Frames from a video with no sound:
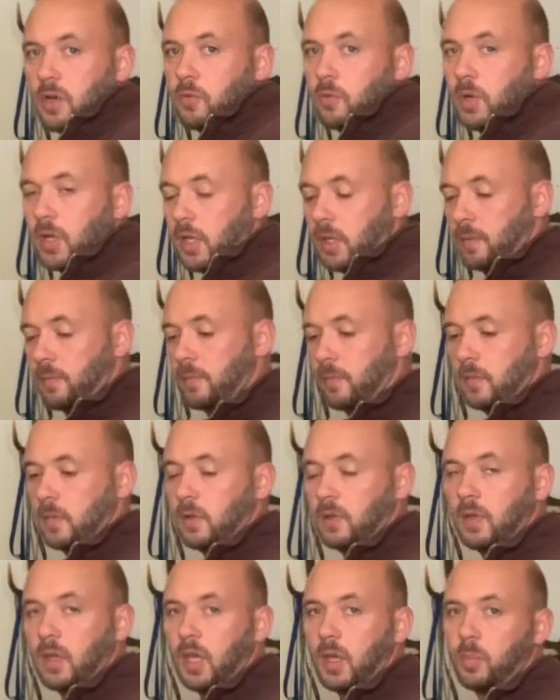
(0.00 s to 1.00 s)
away
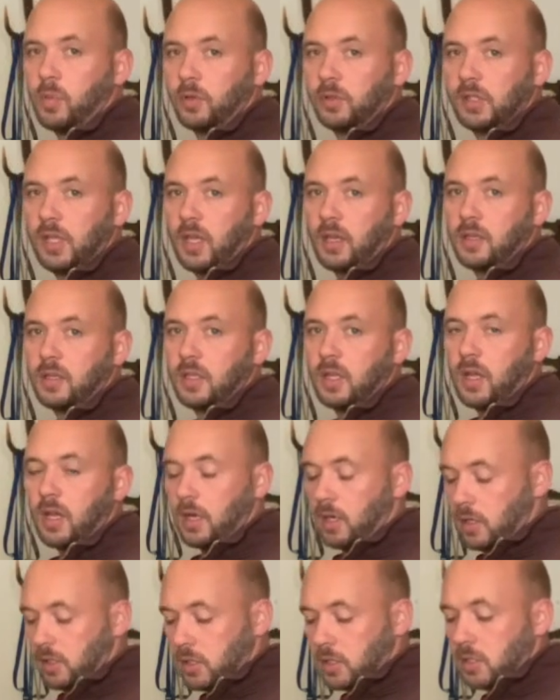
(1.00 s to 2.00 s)
able to
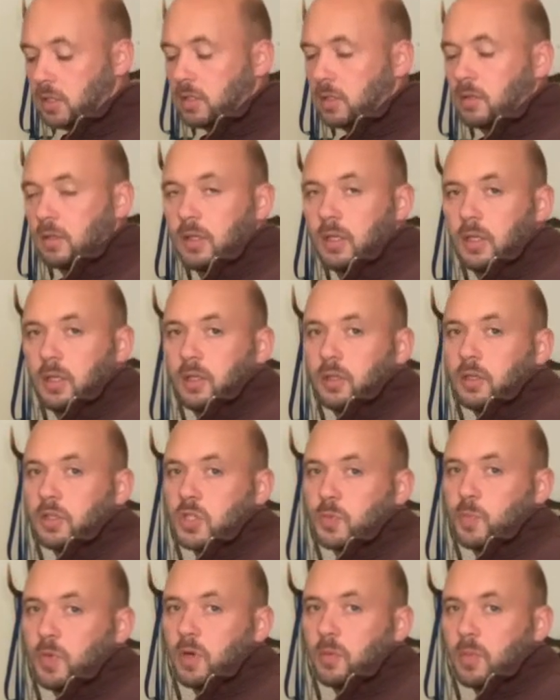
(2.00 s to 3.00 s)
index your
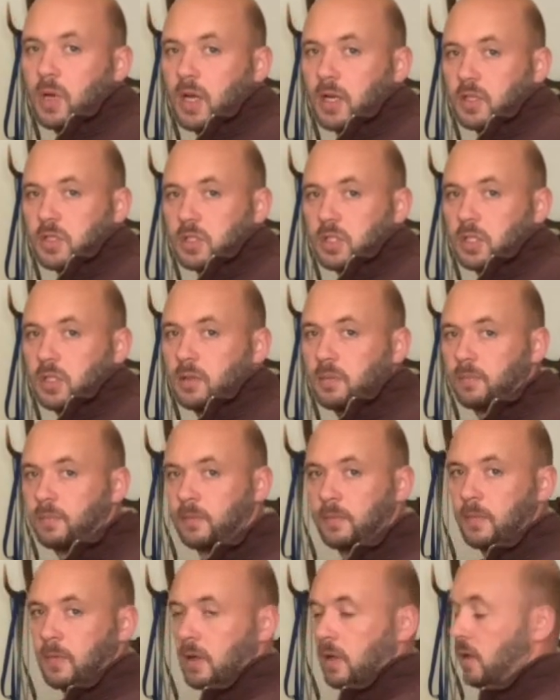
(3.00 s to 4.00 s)
spare magazine
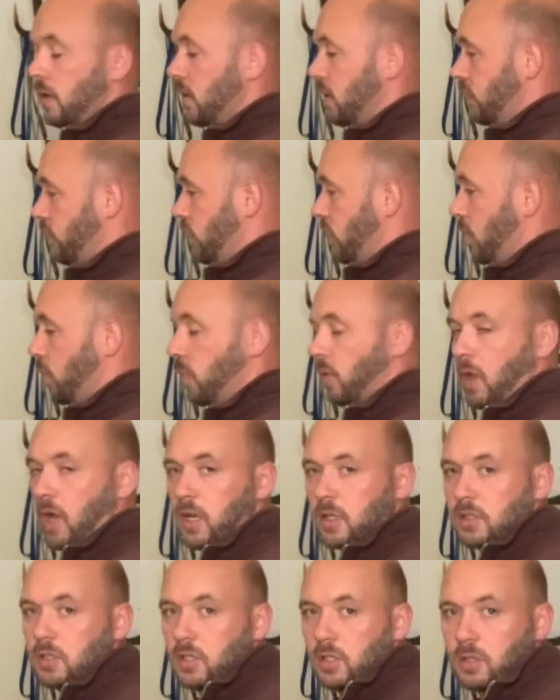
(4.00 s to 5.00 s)
for the
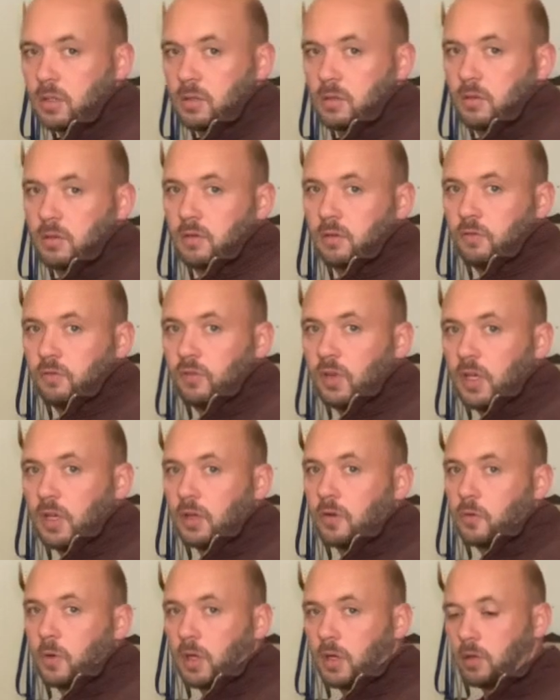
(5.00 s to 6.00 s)
Blaser very
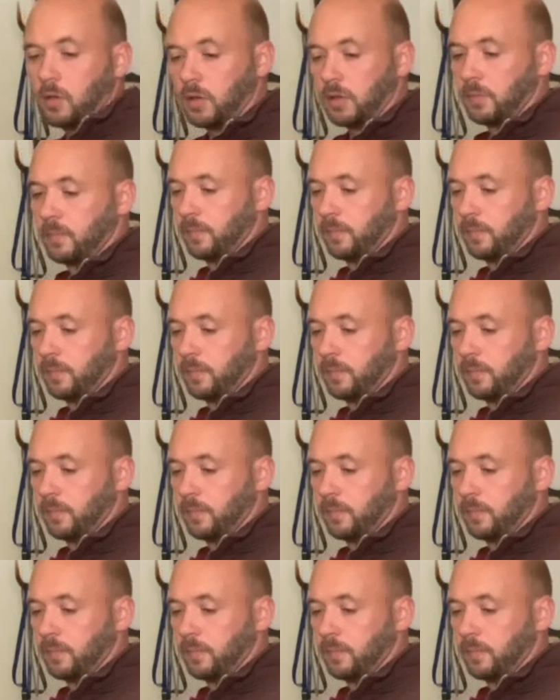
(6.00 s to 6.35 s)
quickly.